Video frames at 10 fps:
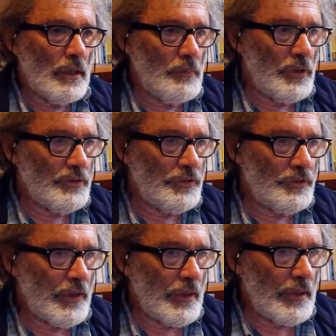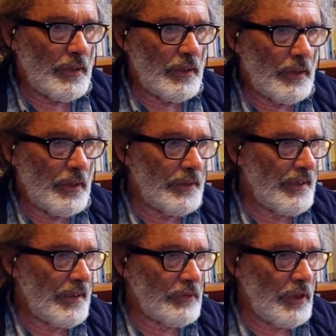But I
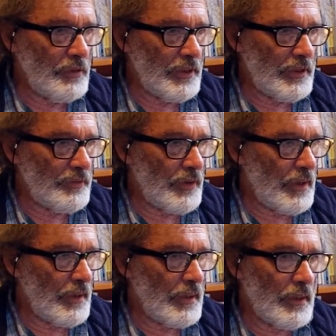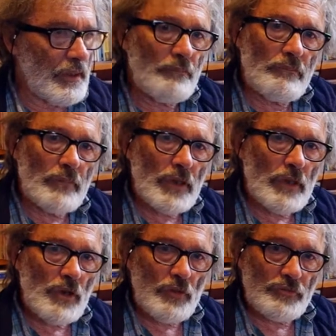downloaded a
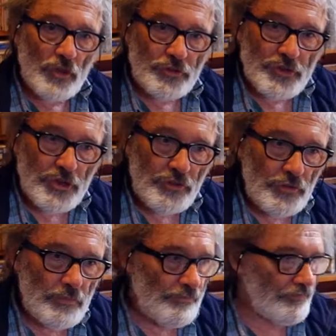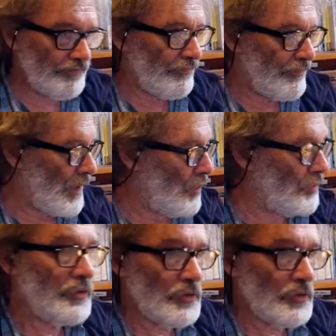row of cottages, or 2